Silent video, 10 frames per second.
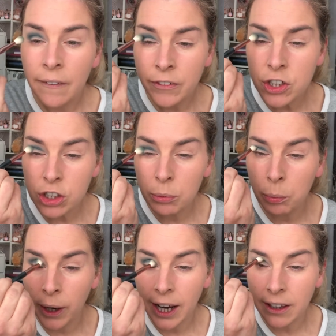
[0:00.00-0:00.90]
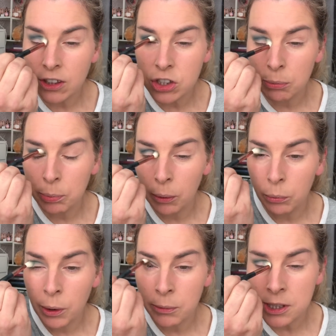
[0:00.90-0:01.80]
They should put
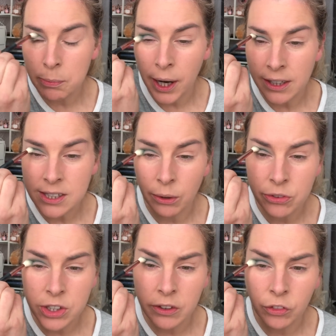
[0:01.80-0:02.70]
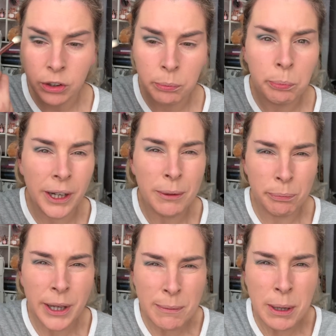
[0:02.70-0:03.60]
women's pants out so you can
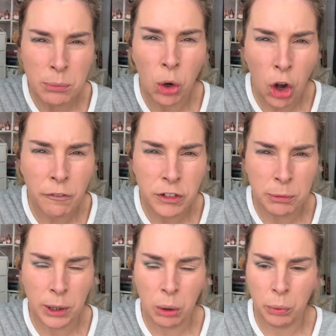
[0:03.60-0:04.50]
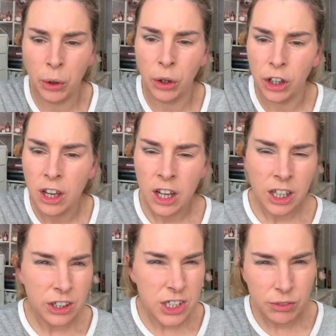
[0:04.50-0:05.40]
be a bit more comfortable at work,
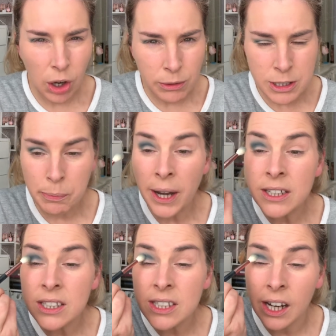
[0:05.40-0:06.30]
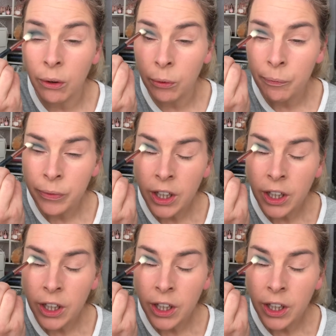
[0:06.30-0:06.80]
because you're always bending down,